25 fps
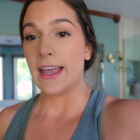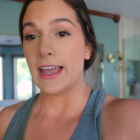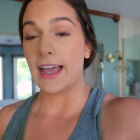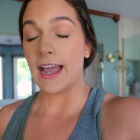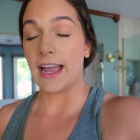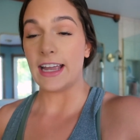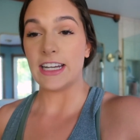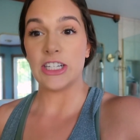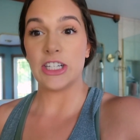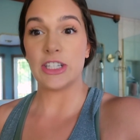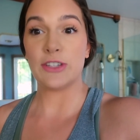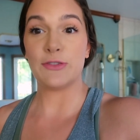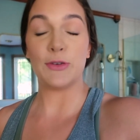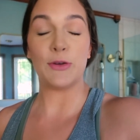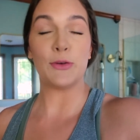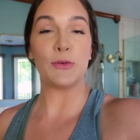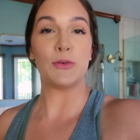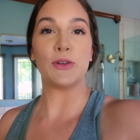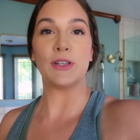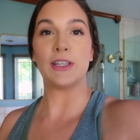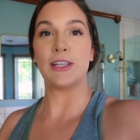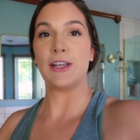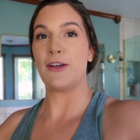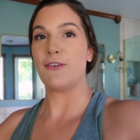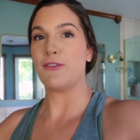I just feel
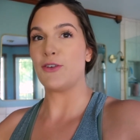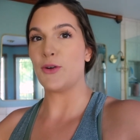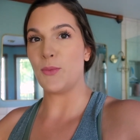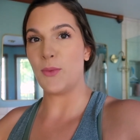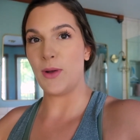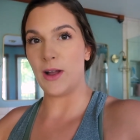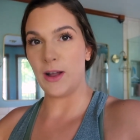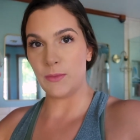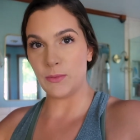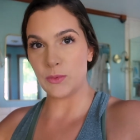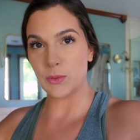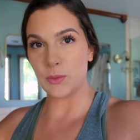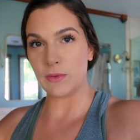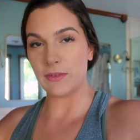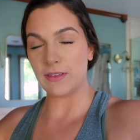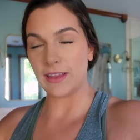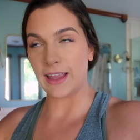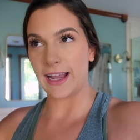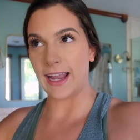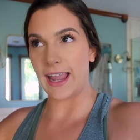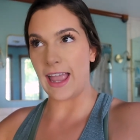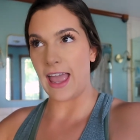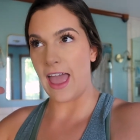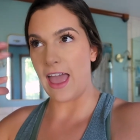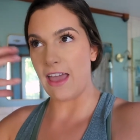really overwhelmed with
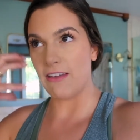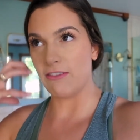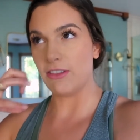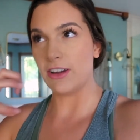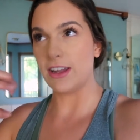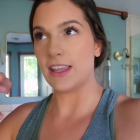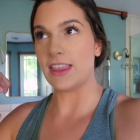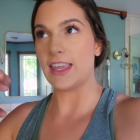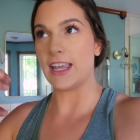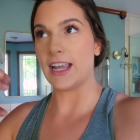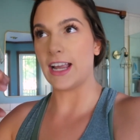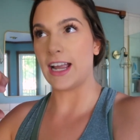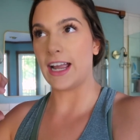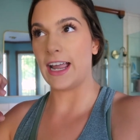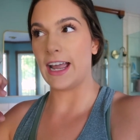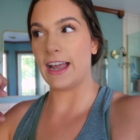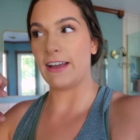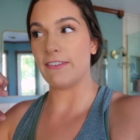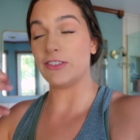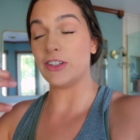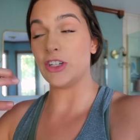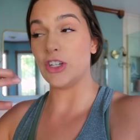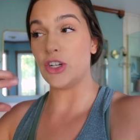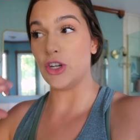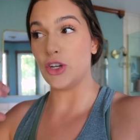like everything I
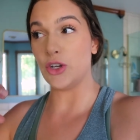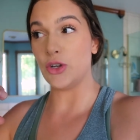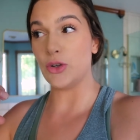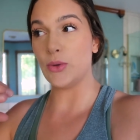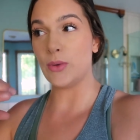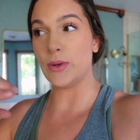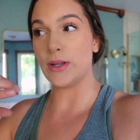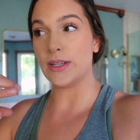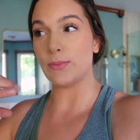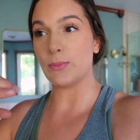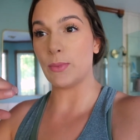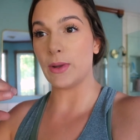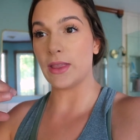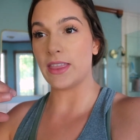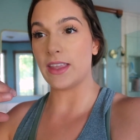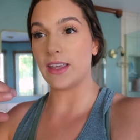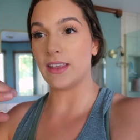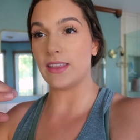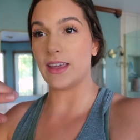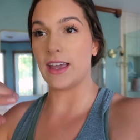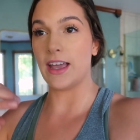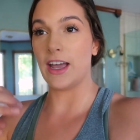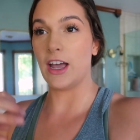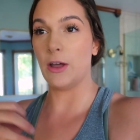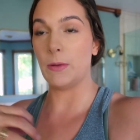have to do, and one thing
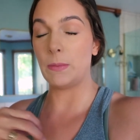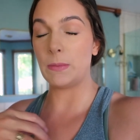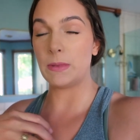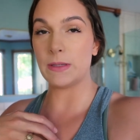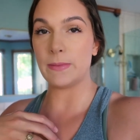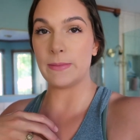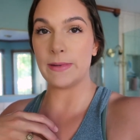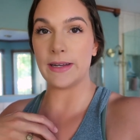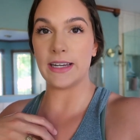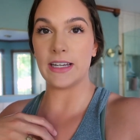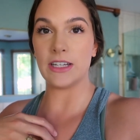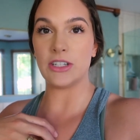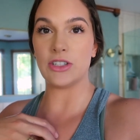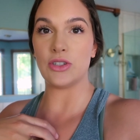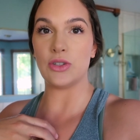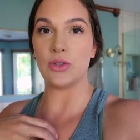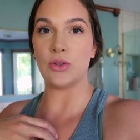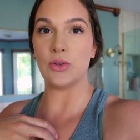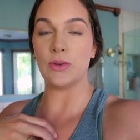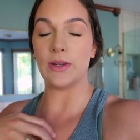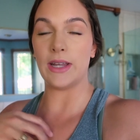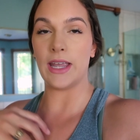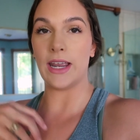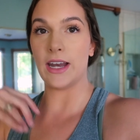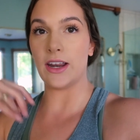that helps me is
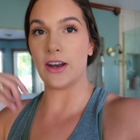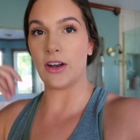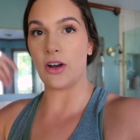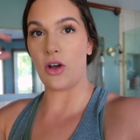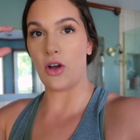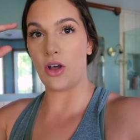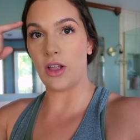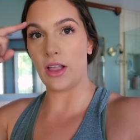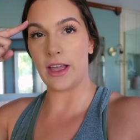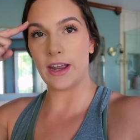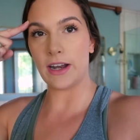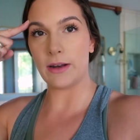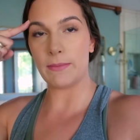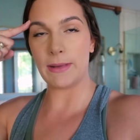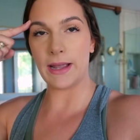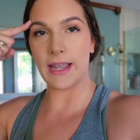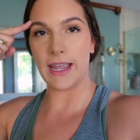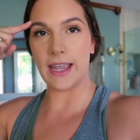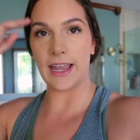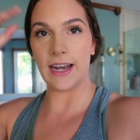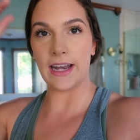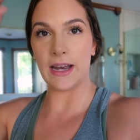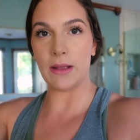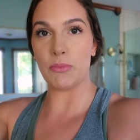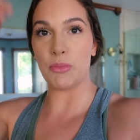to get it all out of my
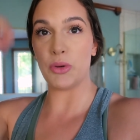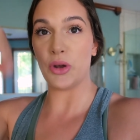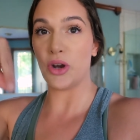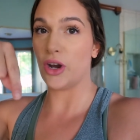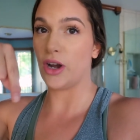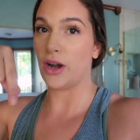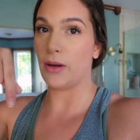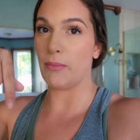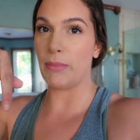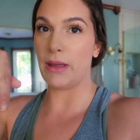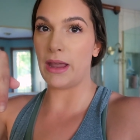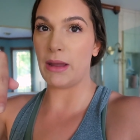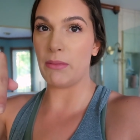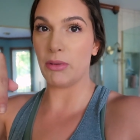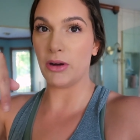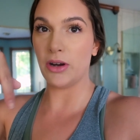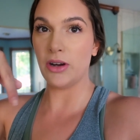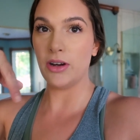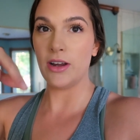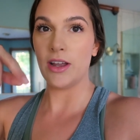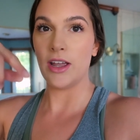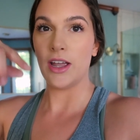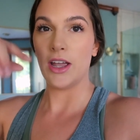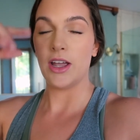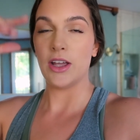head and put it on
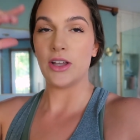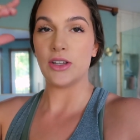paper.